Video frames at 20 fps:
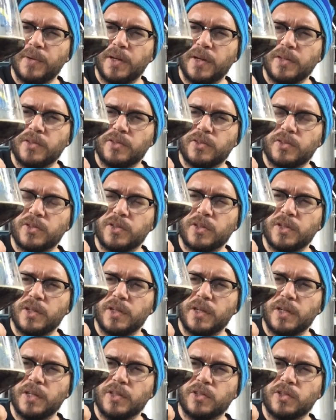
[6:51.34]

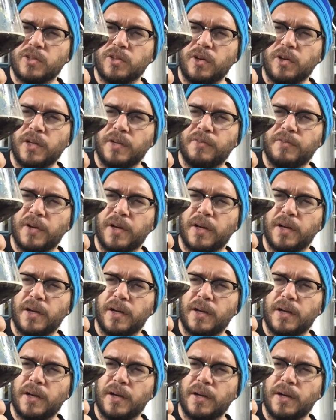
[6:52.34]
It's kind of
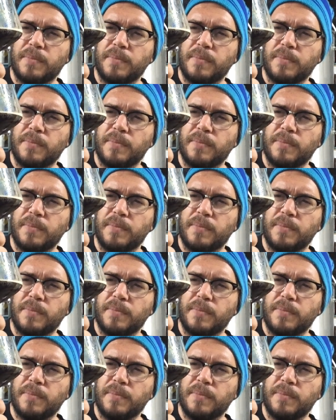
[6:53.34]
a